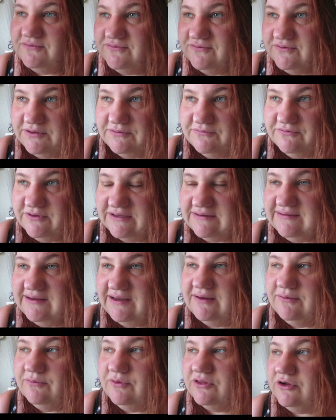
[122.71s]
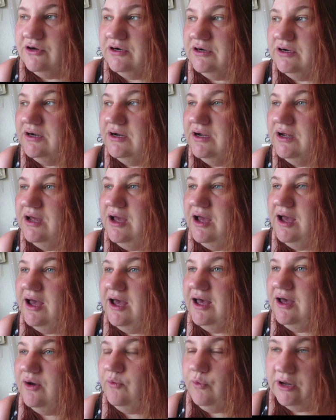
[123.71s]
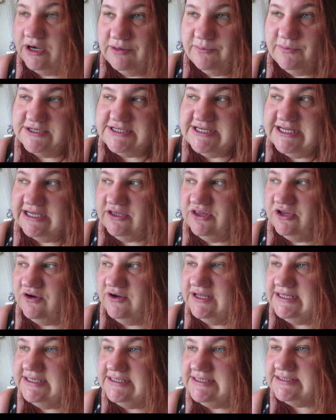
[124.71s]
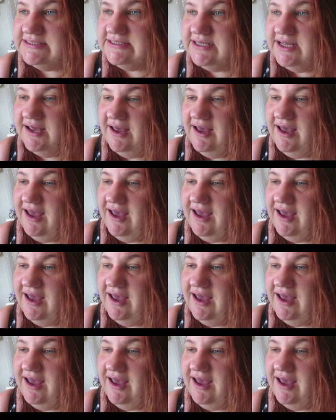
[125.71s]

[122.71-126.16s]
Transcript: of conflicting with her. Uh, one in particular is.